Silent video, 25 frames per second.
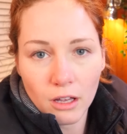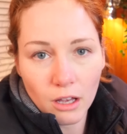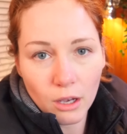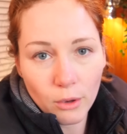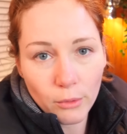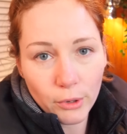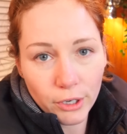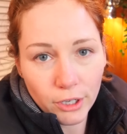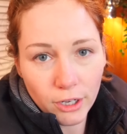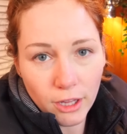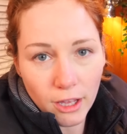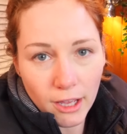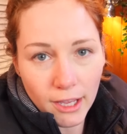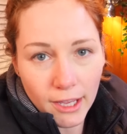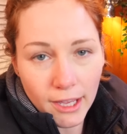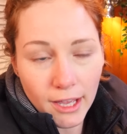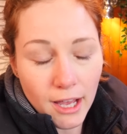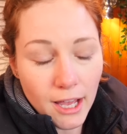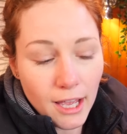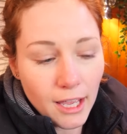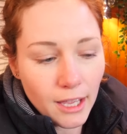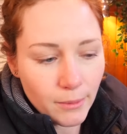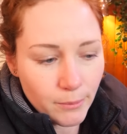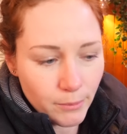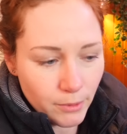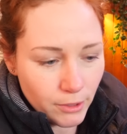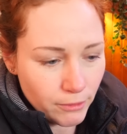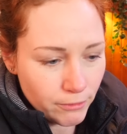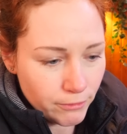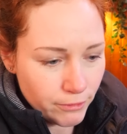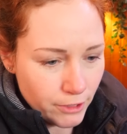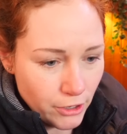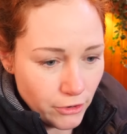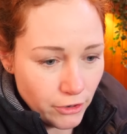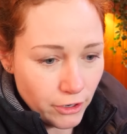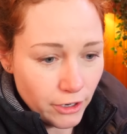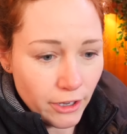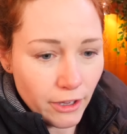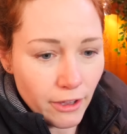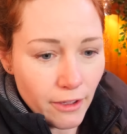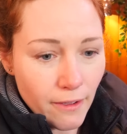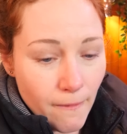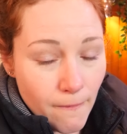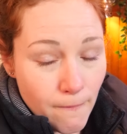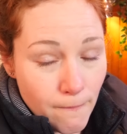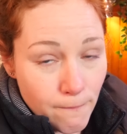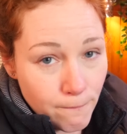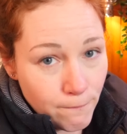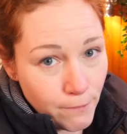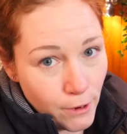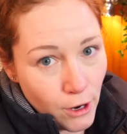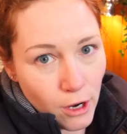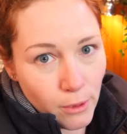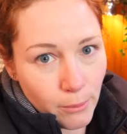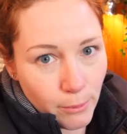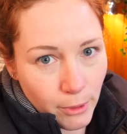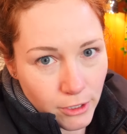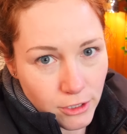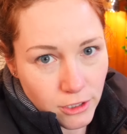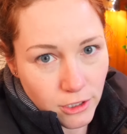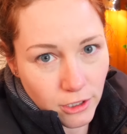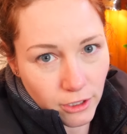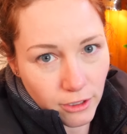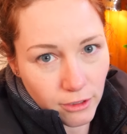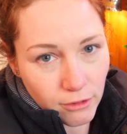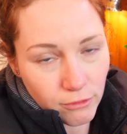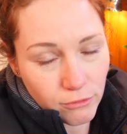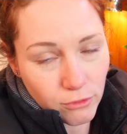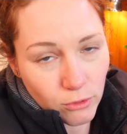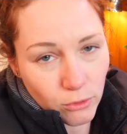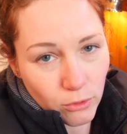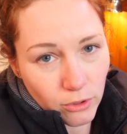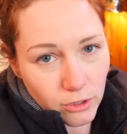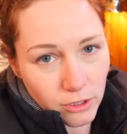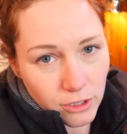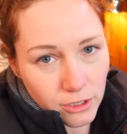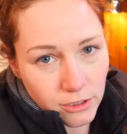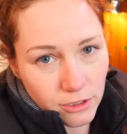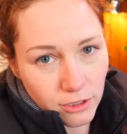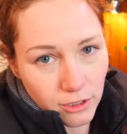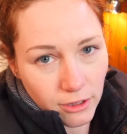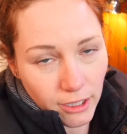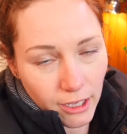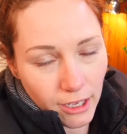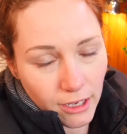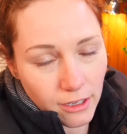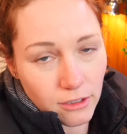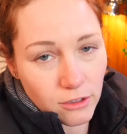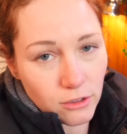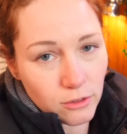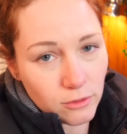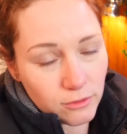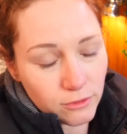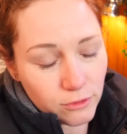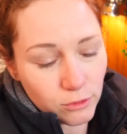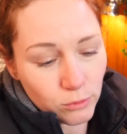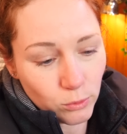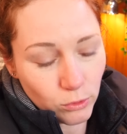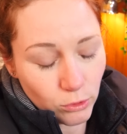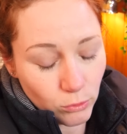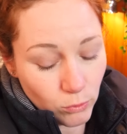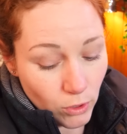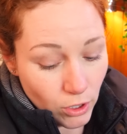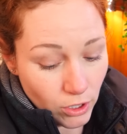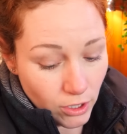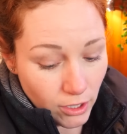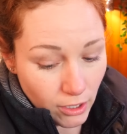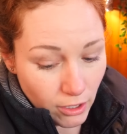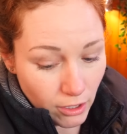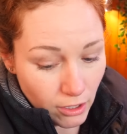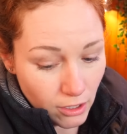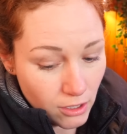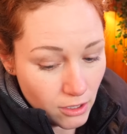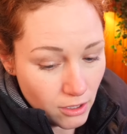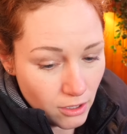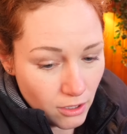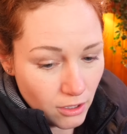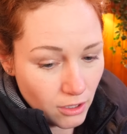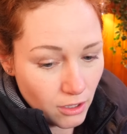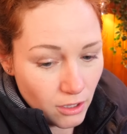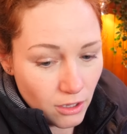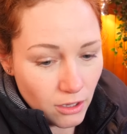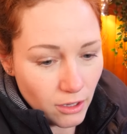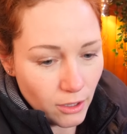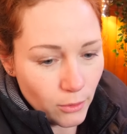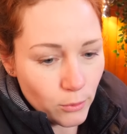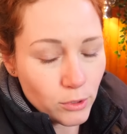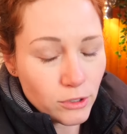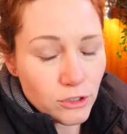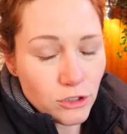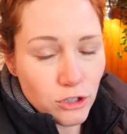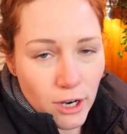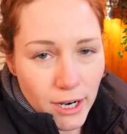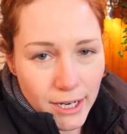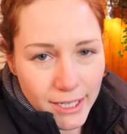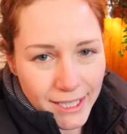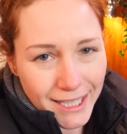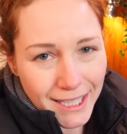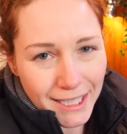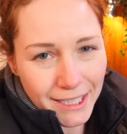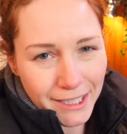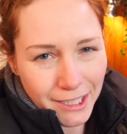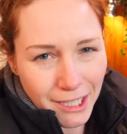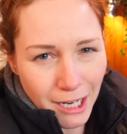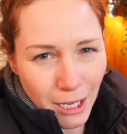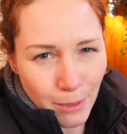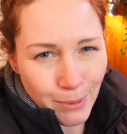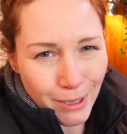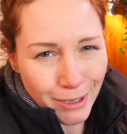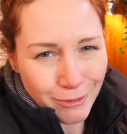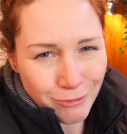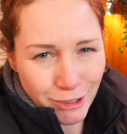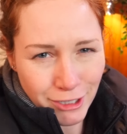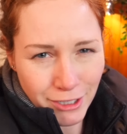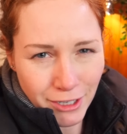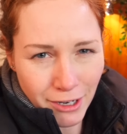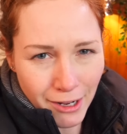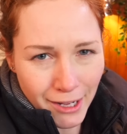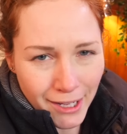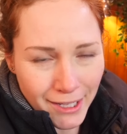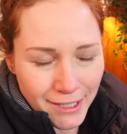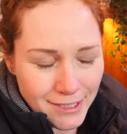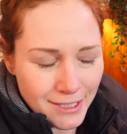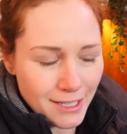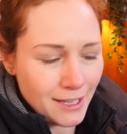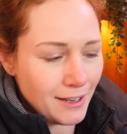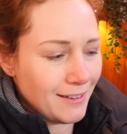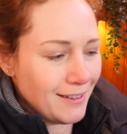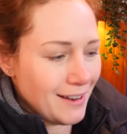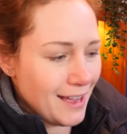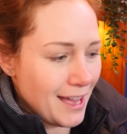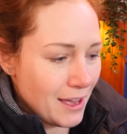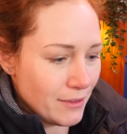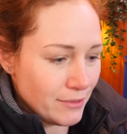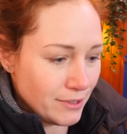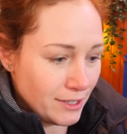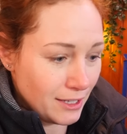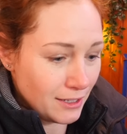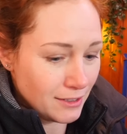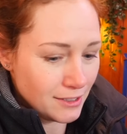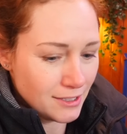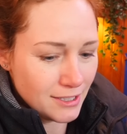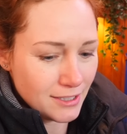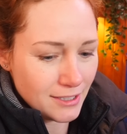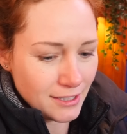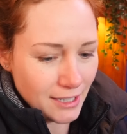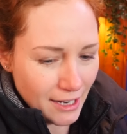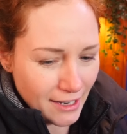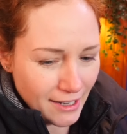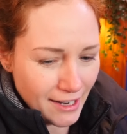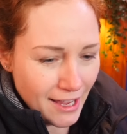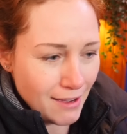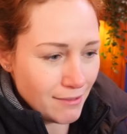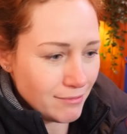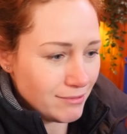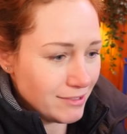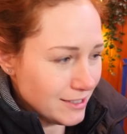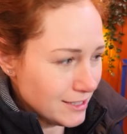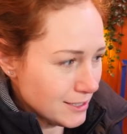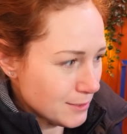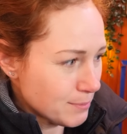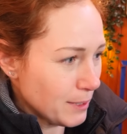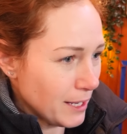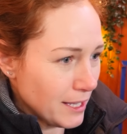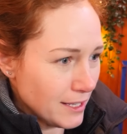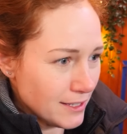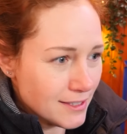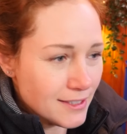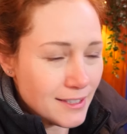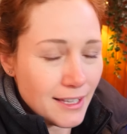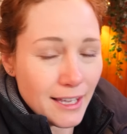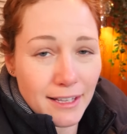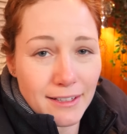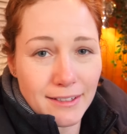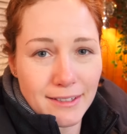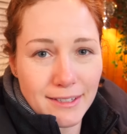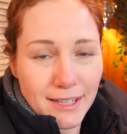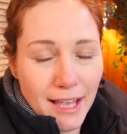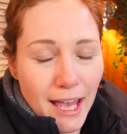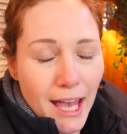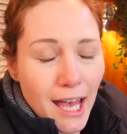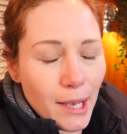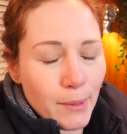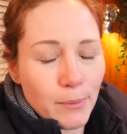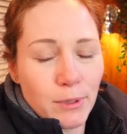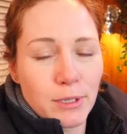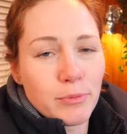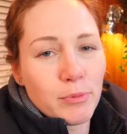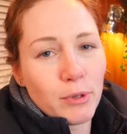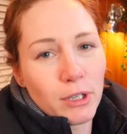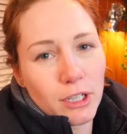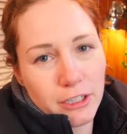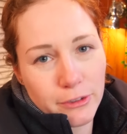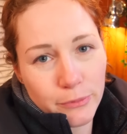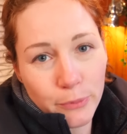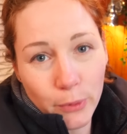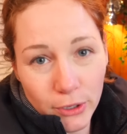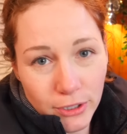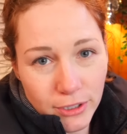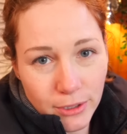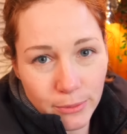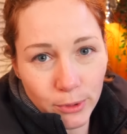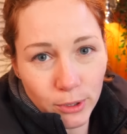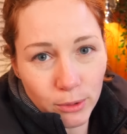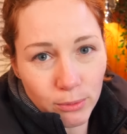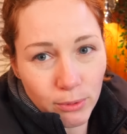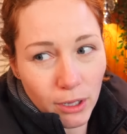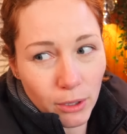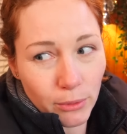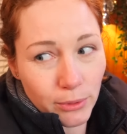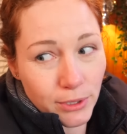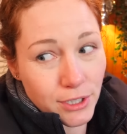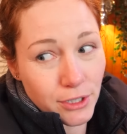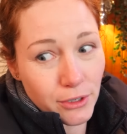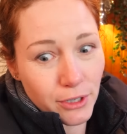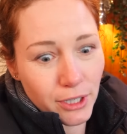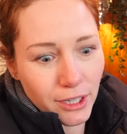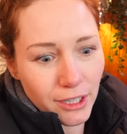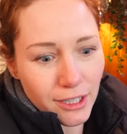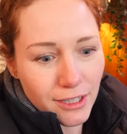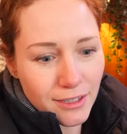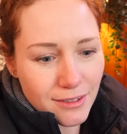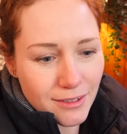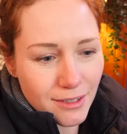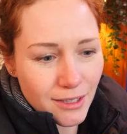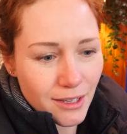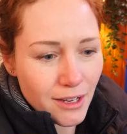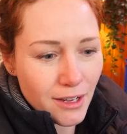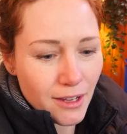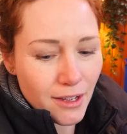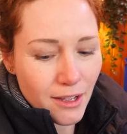I won't lie, I am very very much looking forward to the end of woodworking. We're trying to clean up every night and have it and have this place as habitable as possible while we're doing this.